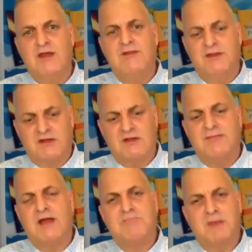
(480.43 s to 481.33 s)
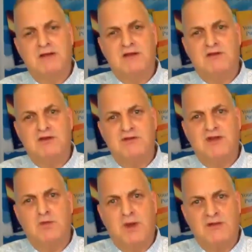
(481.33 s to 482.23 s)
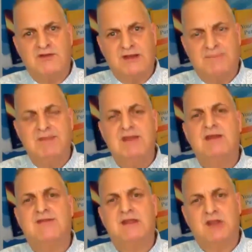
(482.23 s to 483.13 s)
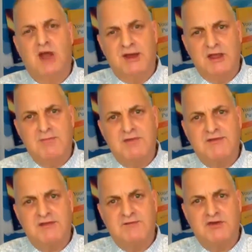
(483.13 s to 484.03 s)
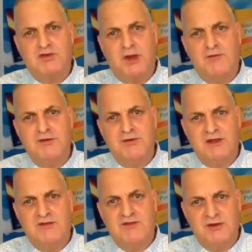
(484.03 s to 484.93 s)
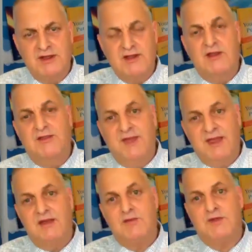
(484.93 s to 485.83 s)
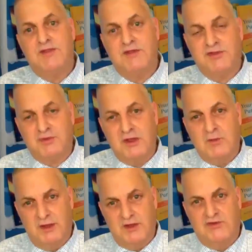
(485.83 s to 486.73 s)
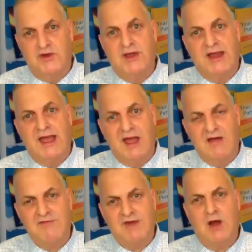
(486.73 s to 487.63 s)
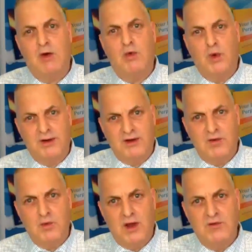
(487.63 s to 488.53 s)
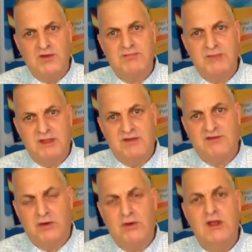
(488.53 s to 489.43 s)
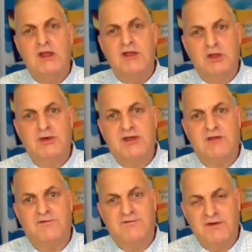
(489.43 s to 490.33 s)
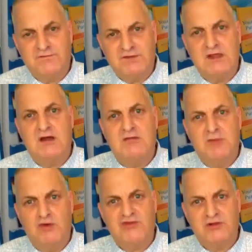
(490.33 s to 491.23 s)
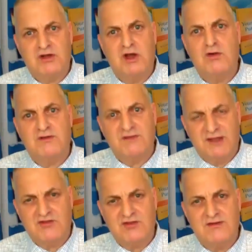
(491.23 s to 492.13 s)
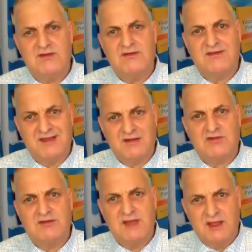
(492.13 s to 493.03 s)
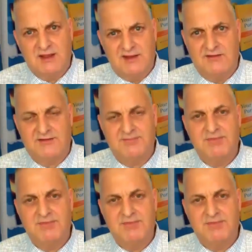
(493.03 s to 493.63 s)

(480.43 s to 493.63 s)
Then you come back Monday, Tuesday, Wednesday. It's at 9 a.m. Pacific, 12 noon Eastern. Then within 3 weeks, you get a half-hour one-on-one with me. So you will get 50 emotion code sessions in 6 days.